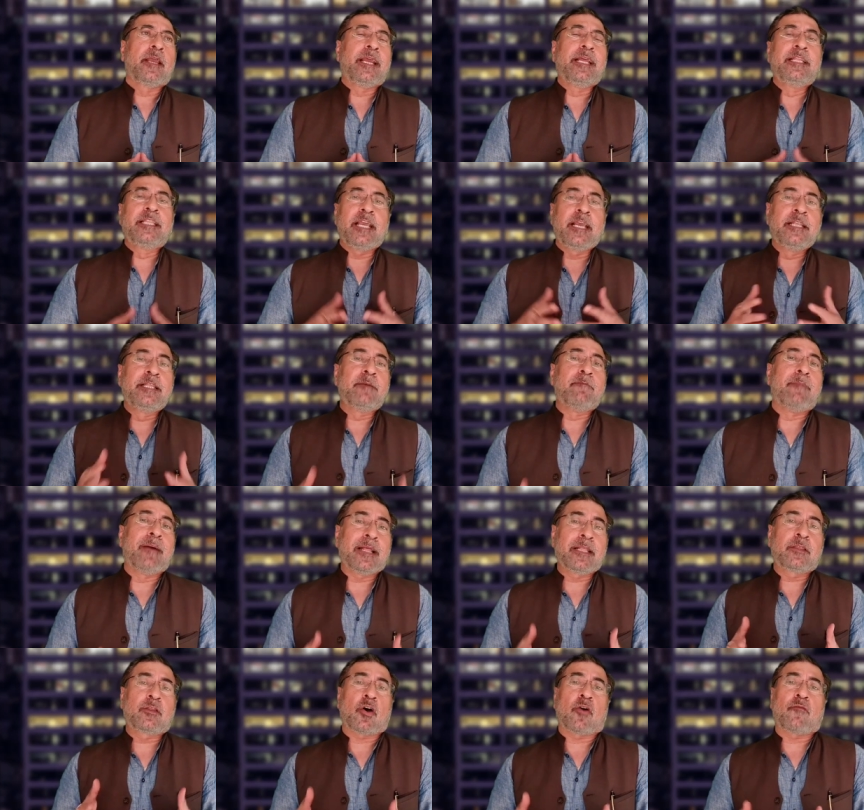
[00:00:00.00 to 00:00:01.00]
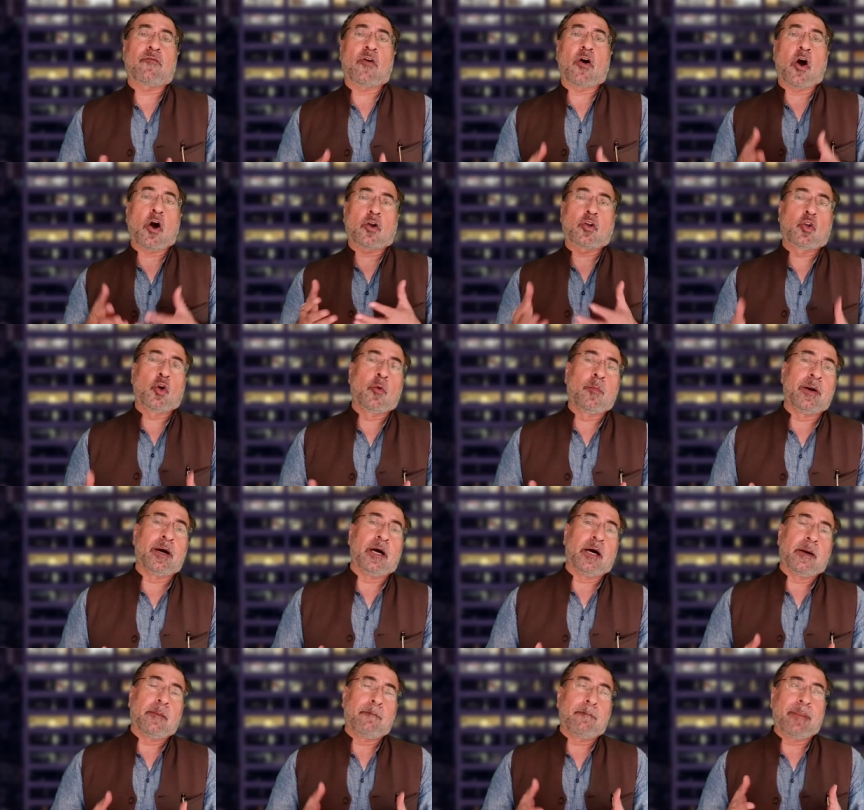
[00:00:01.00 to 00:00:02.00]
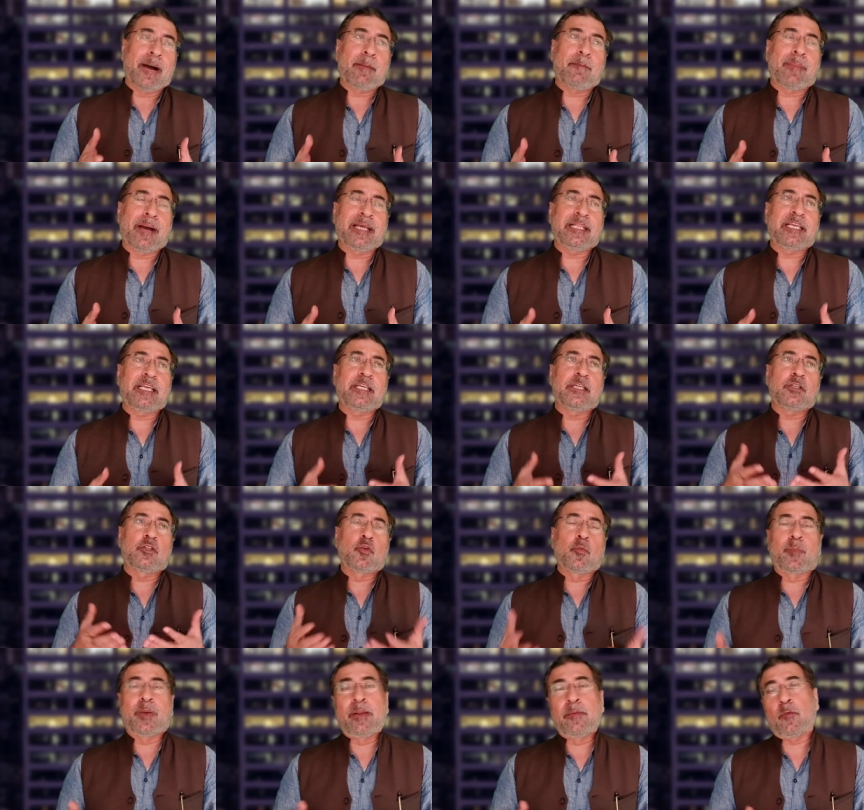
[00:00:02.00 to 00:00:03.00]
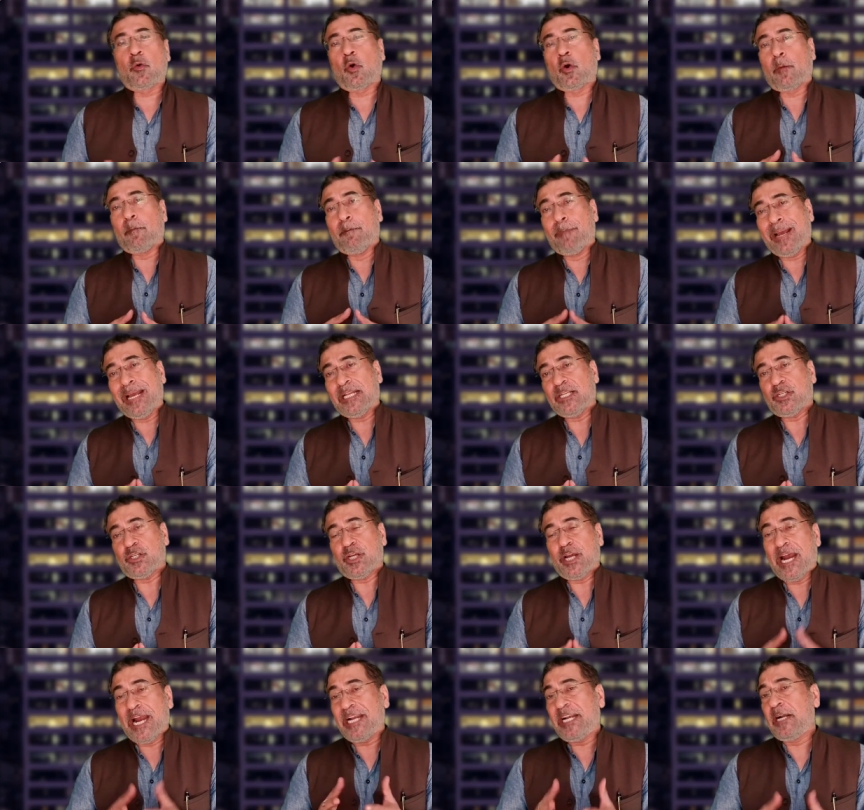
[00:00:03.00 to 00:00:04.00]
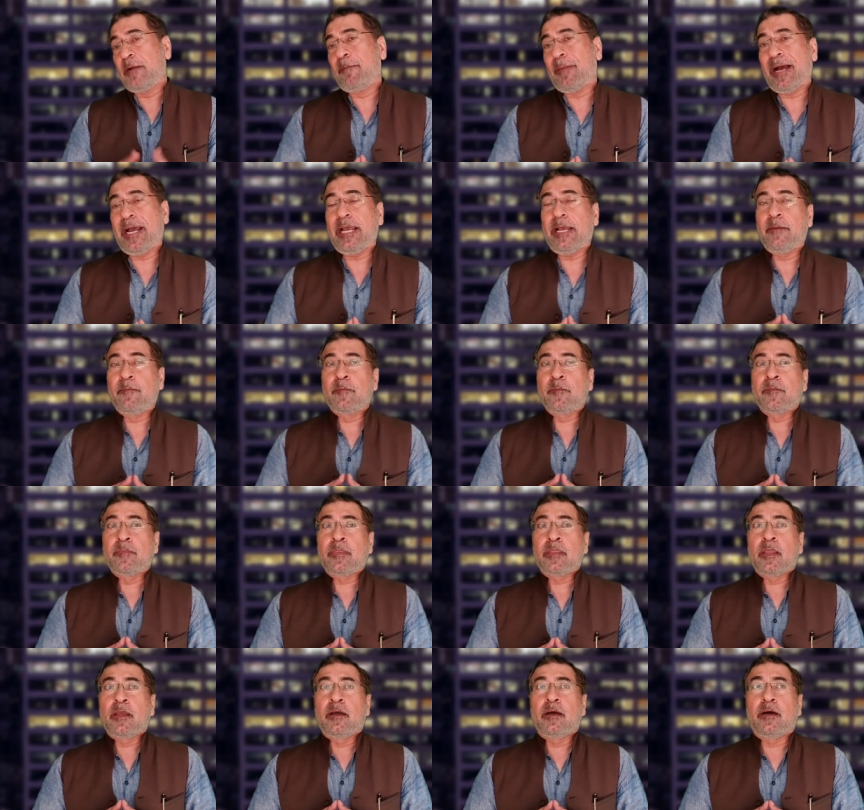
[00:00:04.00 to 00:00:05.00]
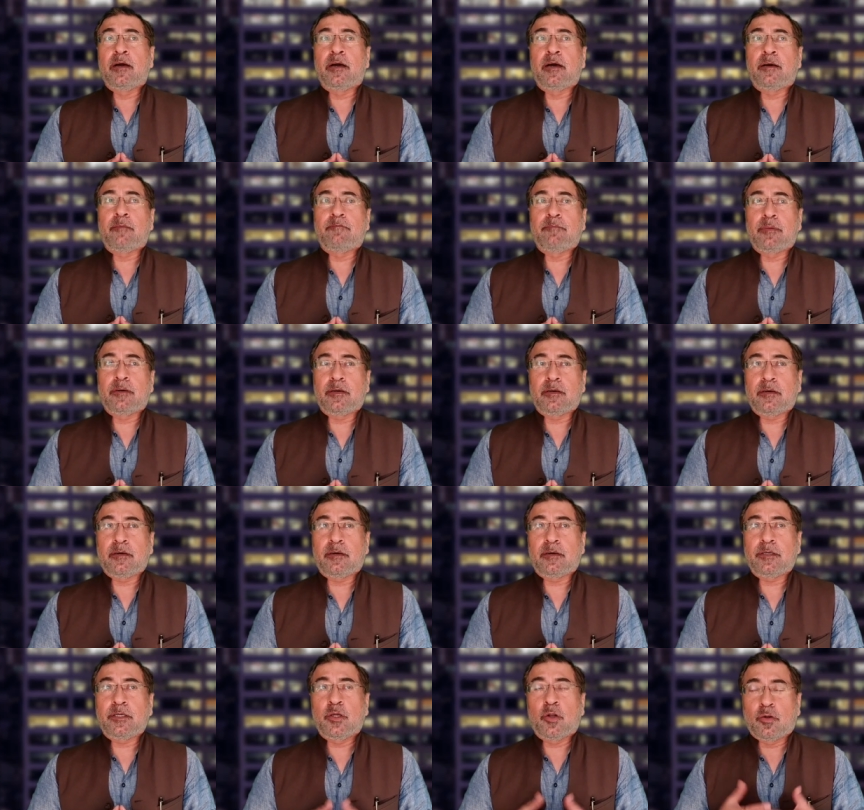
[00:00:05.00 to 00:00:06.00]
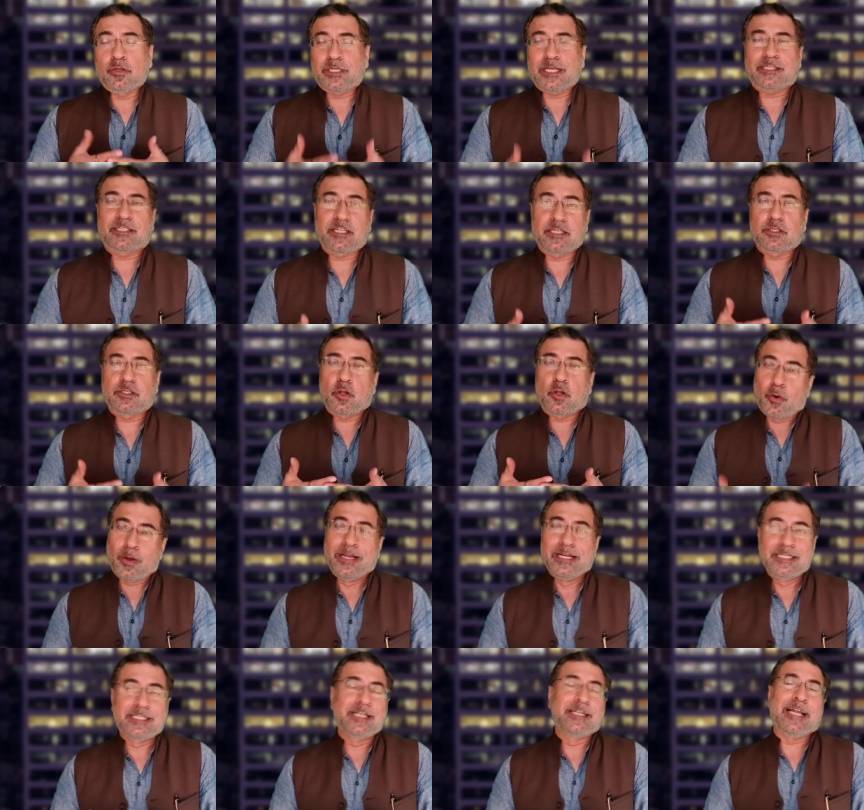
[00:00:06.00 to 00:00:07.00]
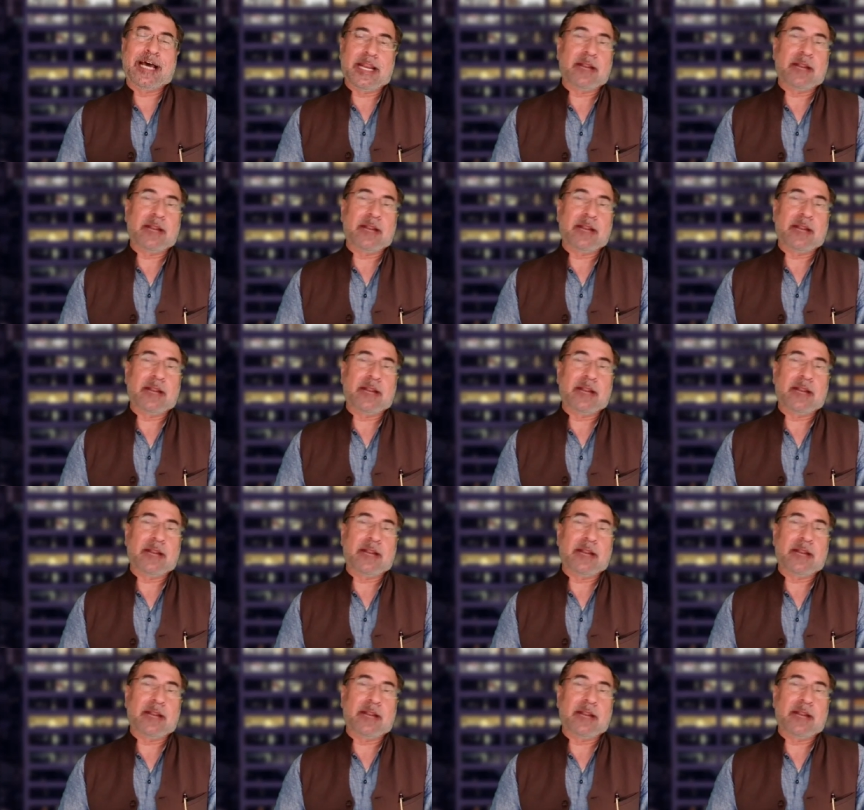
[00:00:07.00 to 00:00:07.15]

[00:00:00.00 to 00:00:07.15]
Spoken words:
in the month of October by the Supreme Court bench headed by Justice Rohinton